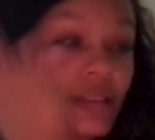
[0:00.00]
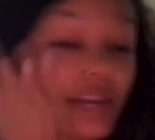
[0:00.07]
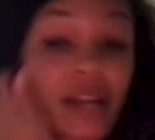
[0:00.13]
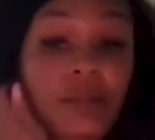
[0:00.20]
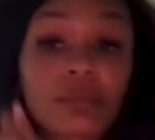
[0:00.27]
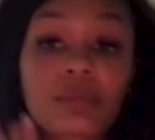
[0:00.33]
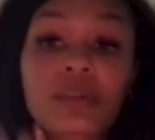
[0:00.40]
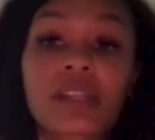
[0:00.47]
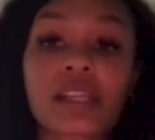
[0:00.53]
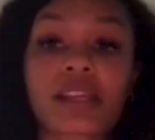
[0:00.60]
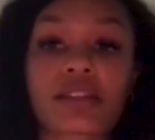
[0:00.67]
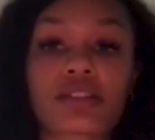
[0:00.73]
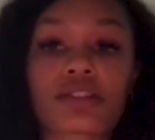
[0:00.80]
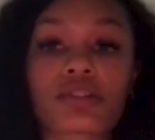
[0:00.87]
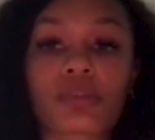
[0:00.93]
that I
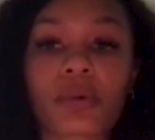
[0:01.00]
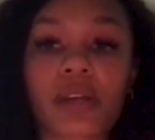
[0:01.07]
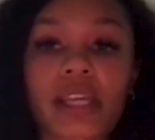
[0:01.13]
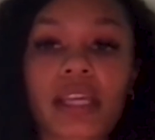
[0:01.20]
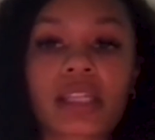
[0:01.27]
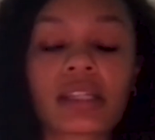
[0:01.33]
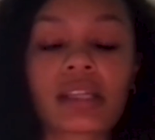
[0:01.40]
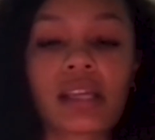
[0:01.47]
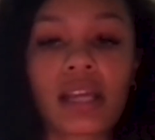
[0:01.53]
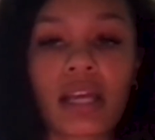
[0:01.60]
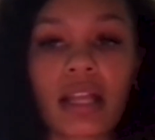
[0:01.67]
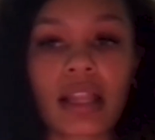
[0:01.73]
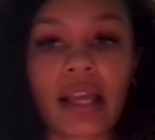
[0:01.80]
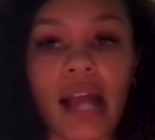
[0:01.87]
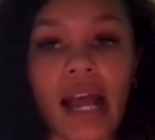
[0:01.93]
really enjoyed.
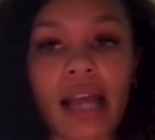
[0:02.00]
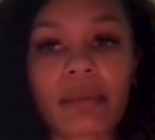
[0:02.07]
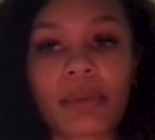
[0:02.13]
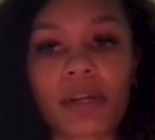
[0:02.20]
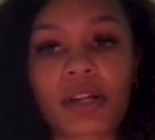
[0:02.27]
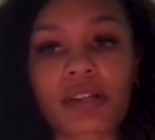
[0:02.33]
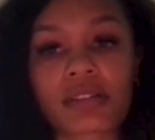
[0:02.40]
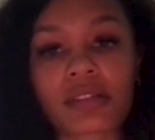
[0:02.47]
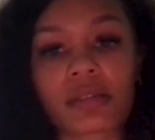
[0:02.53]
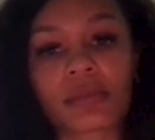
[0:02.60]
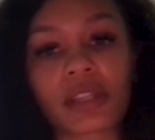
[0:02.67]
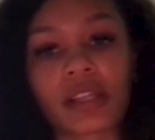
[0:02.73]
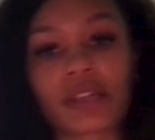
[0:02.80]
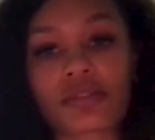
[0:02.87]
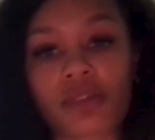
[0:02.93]
Like I personally
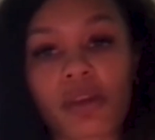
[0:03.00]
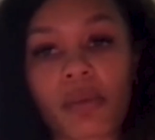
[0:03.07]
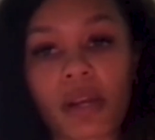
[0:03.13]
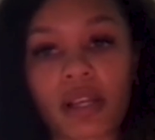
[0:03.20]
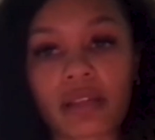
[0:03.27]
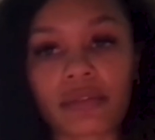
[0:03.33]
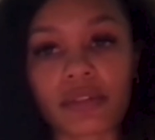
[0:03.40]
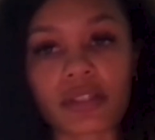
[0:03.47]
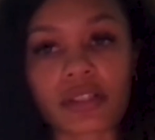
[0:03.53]
really enjoy working for